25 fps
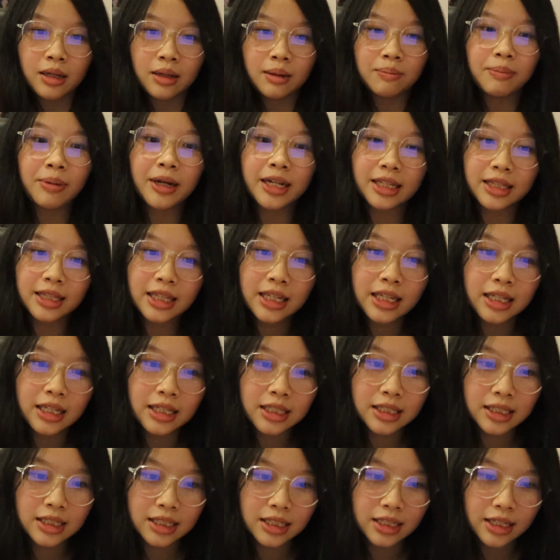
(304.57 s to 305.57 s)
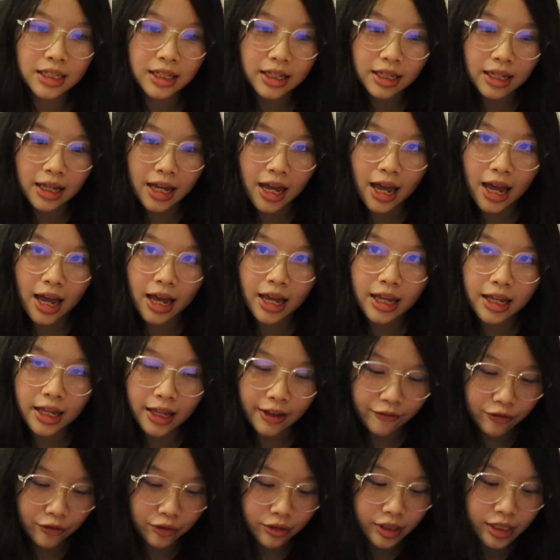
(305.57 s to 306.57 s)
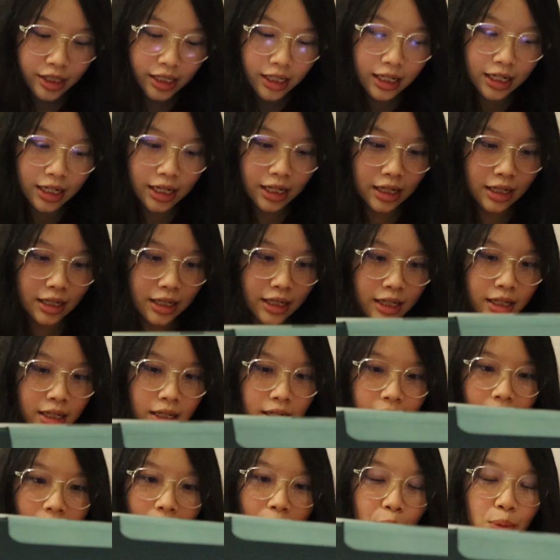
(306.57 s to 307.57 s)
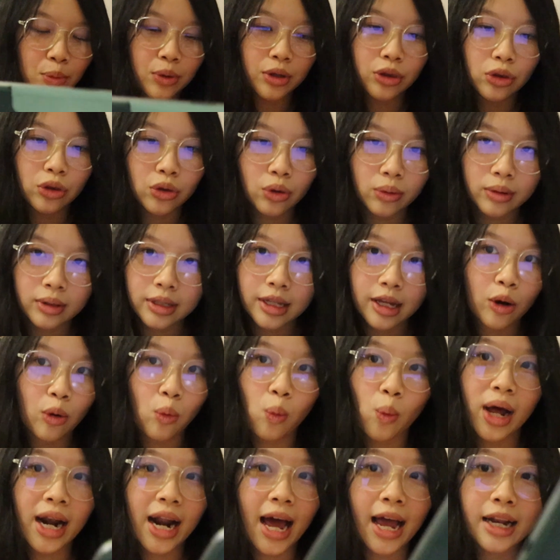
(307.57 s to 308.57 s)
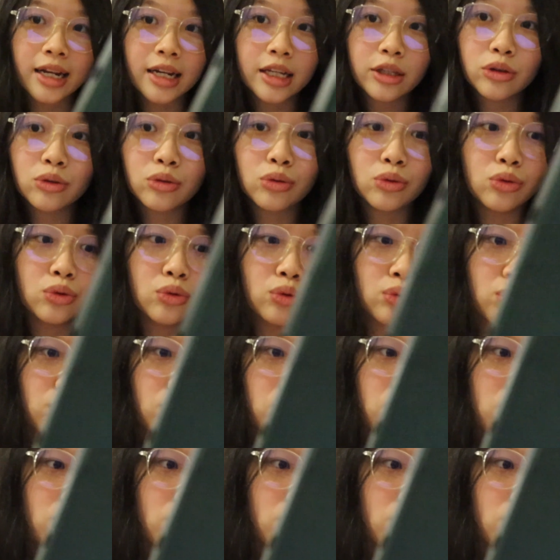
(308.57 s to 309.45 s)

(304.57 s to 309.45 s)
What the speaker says: But the thing is, if you see clearly here, I will note down what I need to do